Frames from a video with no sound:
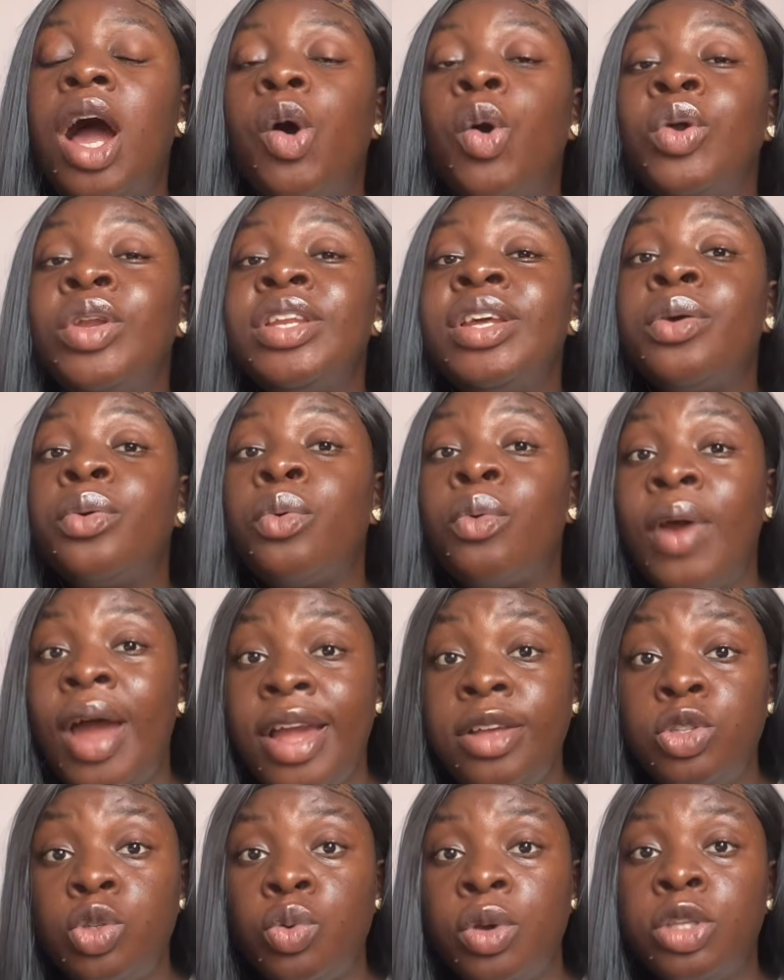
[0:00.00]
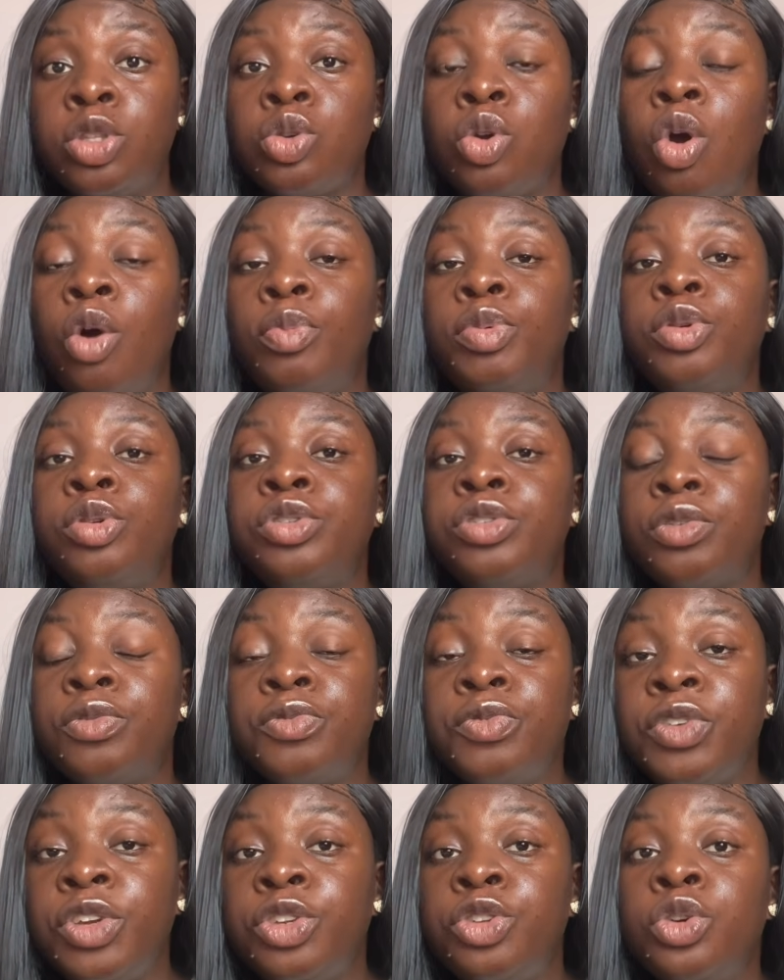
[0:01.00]
on the right way to upload your
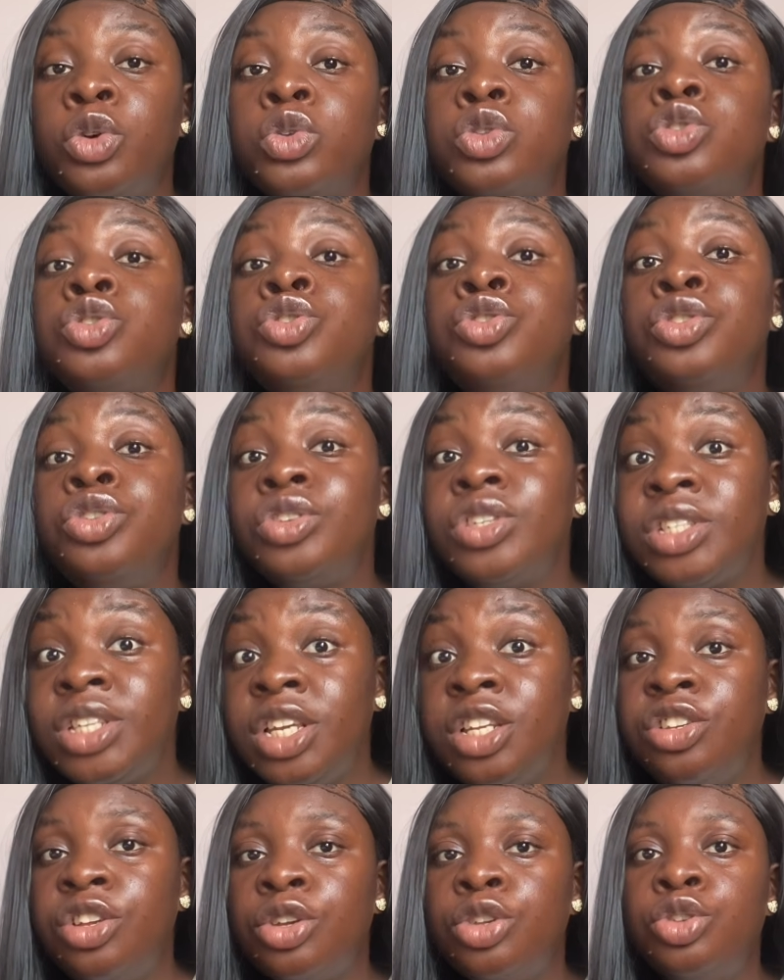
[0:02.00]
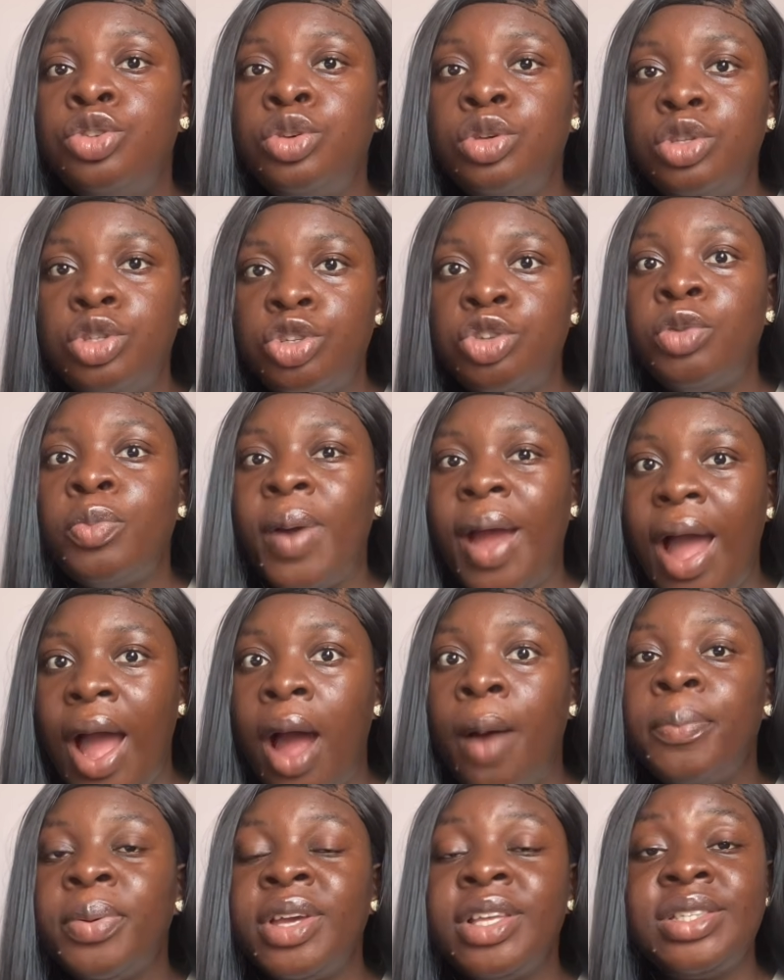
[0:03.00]
videos using the YouTube
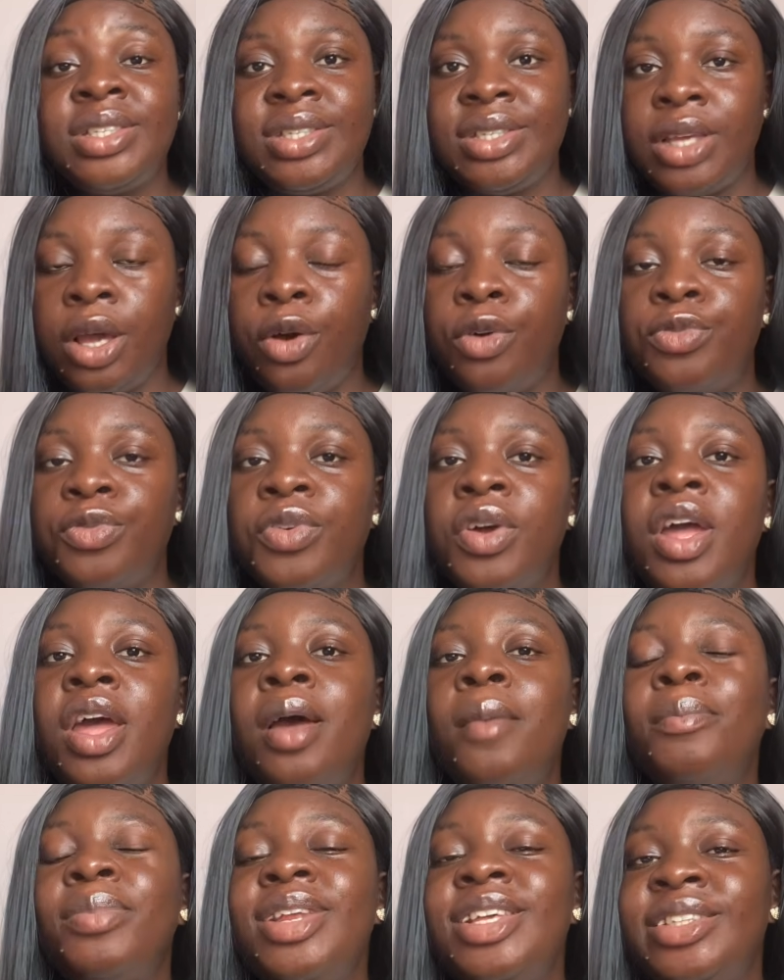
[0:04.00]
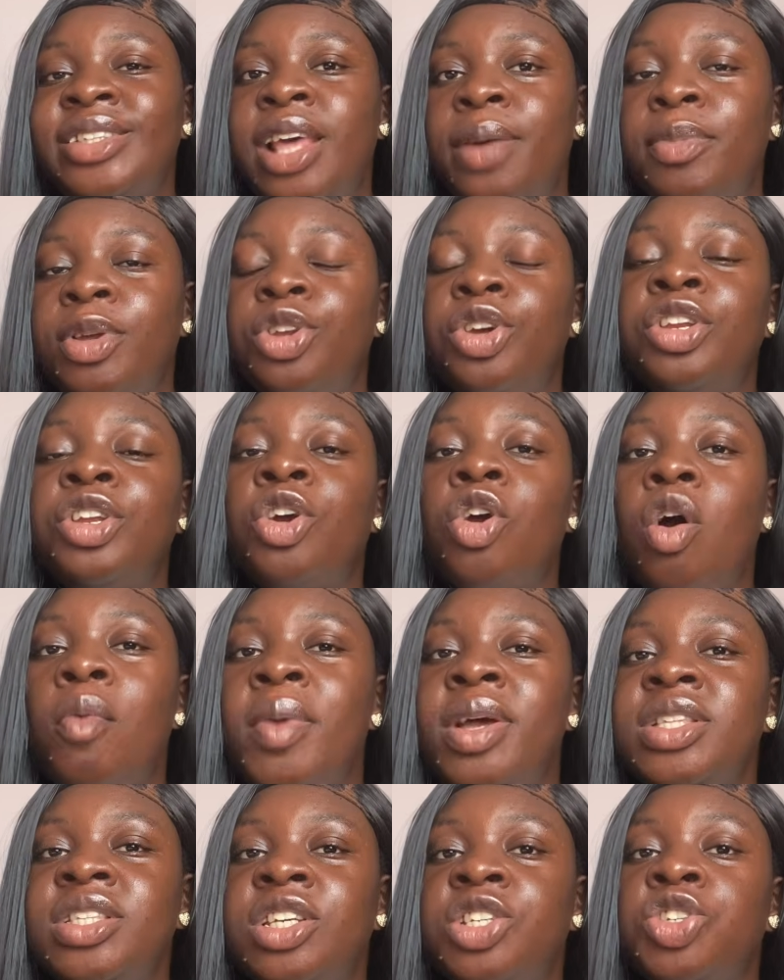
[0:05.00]
app itself, please let me know in the
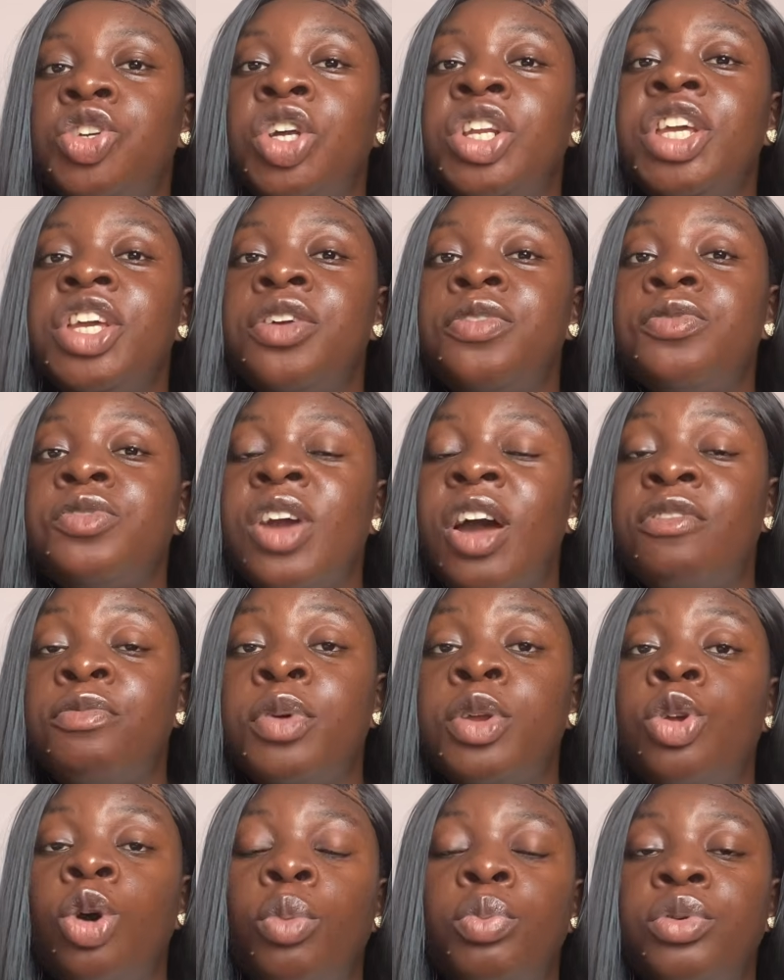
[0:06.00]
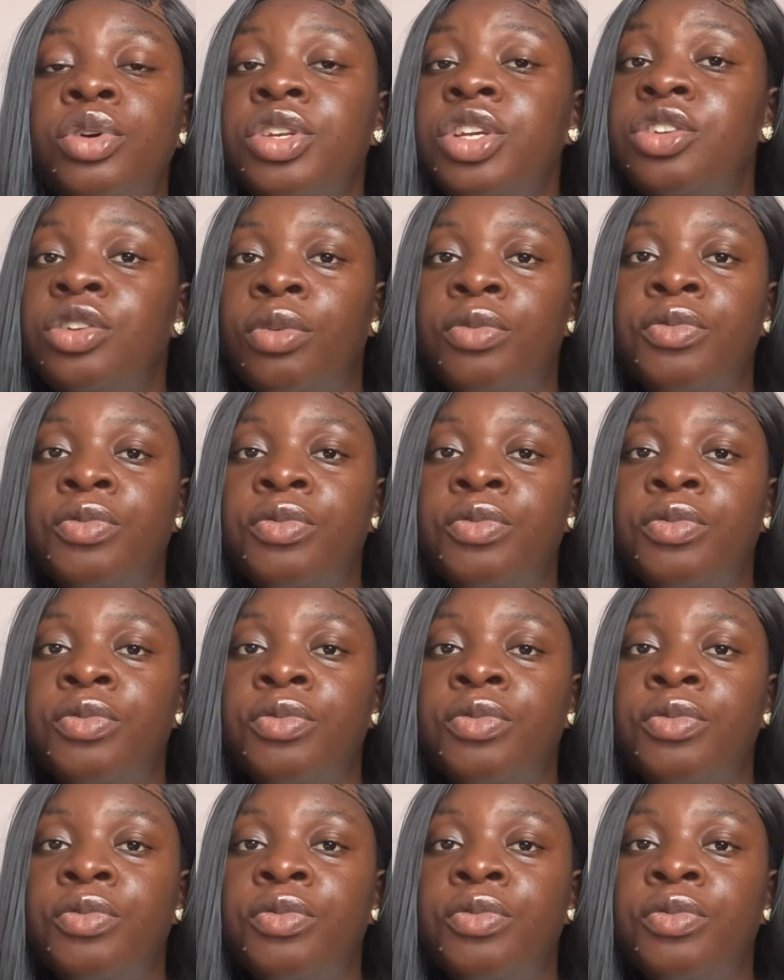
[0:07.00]
comment section if you have been uploading your